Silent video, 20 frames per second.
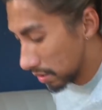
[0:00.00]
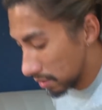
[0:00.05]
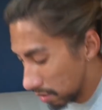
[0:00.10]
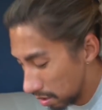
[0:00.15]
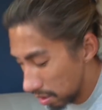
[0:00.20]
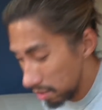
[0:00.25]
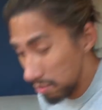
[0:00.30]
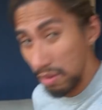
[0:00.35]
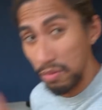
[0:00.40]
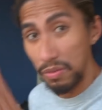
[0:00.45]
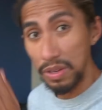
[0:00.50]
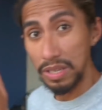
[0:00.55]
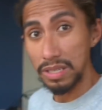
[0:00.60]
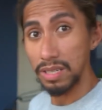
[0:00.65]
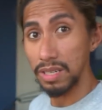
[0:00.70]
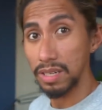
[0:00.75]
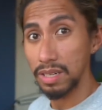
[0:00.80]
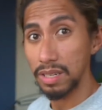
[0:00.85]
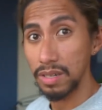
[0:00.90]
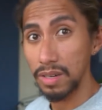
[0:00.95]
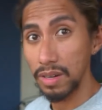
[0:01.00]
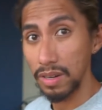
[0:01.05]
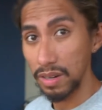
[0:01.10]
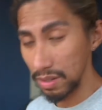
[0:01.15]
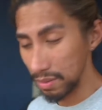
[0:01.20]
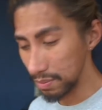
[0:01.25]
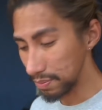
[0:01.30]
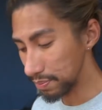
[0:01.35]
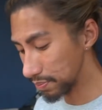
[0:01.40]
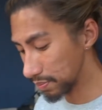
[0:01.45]
Okay, let me face here. Okay.
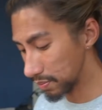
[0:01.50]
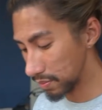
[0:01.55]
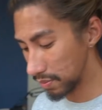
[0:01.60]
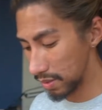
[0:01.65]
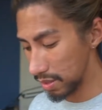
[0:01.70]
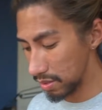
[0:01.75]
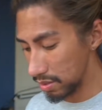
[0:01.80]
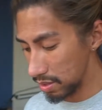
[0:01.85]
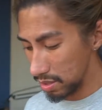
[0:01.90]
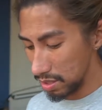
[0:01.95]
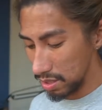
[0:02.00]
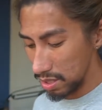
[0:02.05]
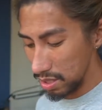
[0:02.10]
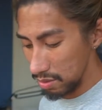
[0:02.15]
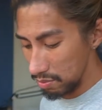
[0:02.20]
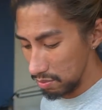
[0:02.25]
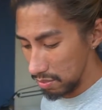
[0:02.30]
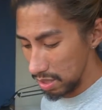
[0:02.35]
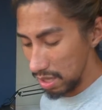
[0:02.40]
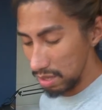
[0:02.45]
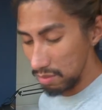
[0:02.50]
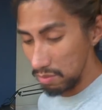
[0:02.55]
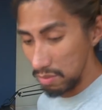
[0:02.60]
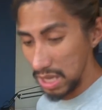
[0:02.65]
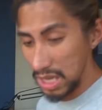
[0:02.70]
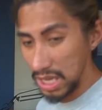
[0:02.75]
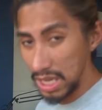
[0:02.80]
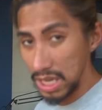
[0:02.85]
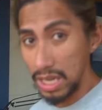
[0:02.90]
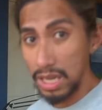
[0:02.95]
Because it's going to get
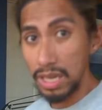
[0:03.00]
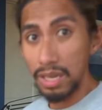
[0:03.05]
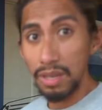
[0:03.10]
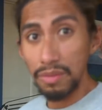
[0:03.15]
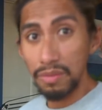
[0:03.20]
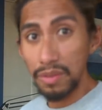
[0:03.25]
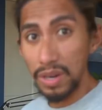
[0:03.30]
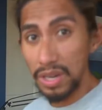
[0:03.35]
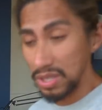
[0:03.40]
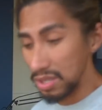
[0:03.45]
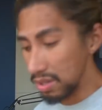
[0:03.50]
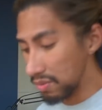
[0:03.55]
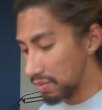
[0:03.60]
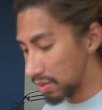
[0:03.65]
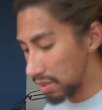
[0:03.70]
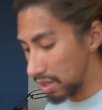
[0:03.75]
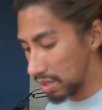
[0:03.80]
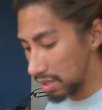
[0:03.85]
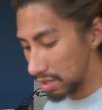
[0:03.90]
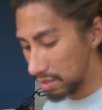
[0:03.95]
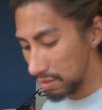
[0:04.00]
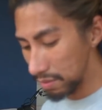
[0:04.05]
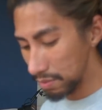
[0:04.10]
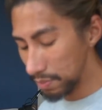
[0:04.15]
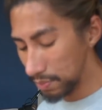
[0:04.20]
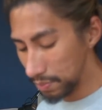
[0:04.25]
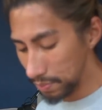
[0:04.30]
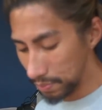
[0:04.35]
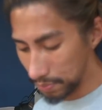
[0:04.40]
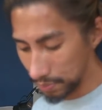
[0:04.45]
me very suffocated.
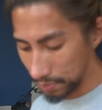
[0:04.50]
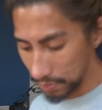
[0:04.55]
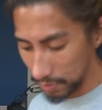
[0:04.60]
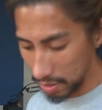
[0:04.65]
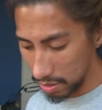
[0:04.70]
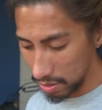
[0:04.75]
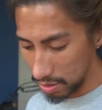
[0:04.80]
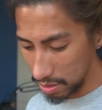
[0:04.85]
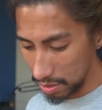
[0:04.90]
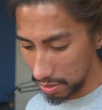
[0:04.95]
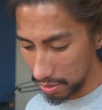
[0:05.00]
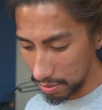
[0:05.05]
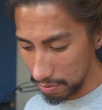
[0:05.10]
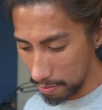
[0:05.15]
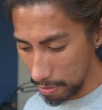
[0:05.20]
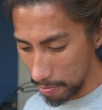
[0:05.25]
Mm. Let's see here.